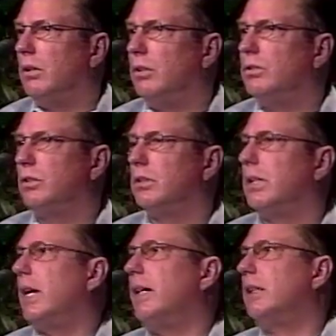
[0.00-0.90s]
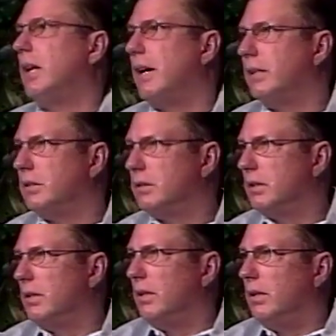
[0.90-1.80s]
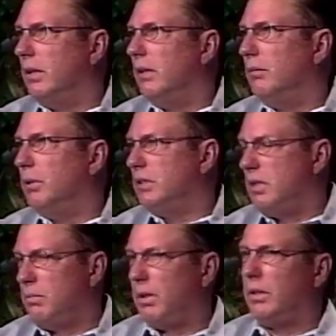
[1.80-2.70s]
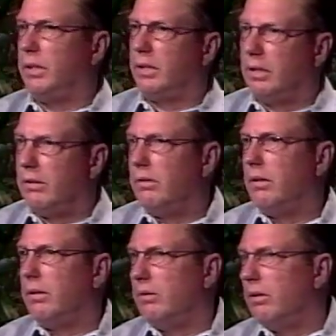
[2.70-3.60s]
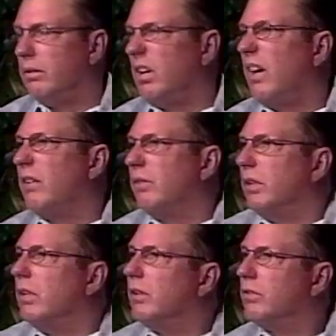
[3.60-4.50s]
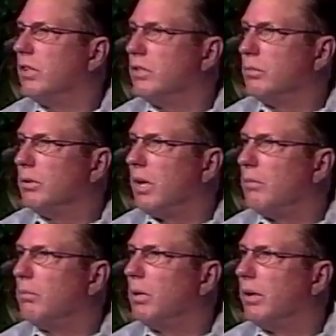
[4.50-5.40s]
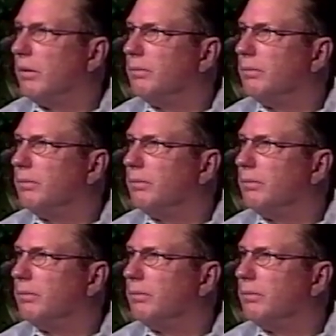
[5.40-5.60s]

looser guidelines, um, but typically they, they, they're kind of an interchangeable type of plan.